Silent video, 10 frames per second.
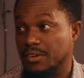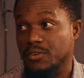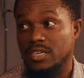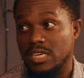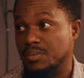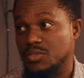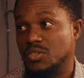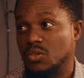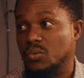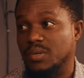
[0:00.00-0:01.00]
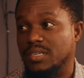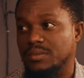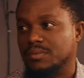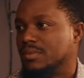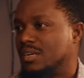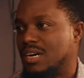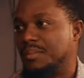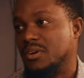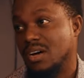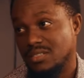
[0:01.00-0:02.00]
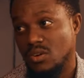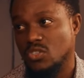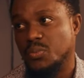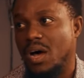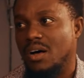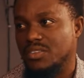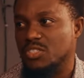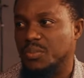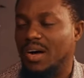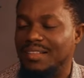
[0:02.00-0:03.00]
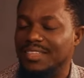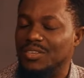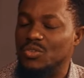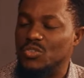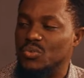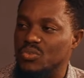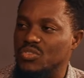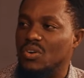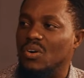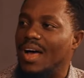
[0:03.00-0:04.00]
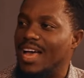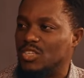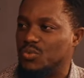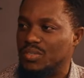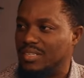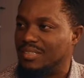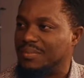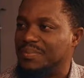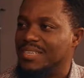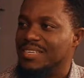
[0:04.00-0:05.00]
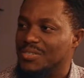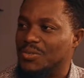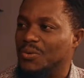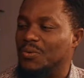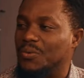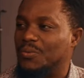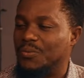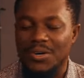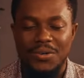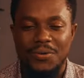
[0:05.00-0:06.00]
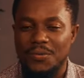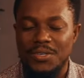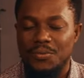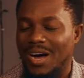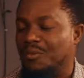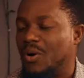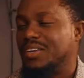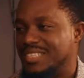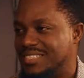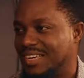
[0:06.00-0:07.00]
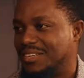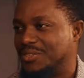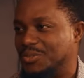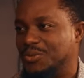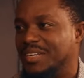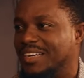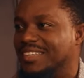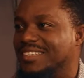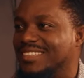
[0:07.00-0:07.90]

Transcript: different names, you know, when they coming as a gospel artist, but yeah. I think you choose your actual name. Yeah. So what, what why, why you decided to do that?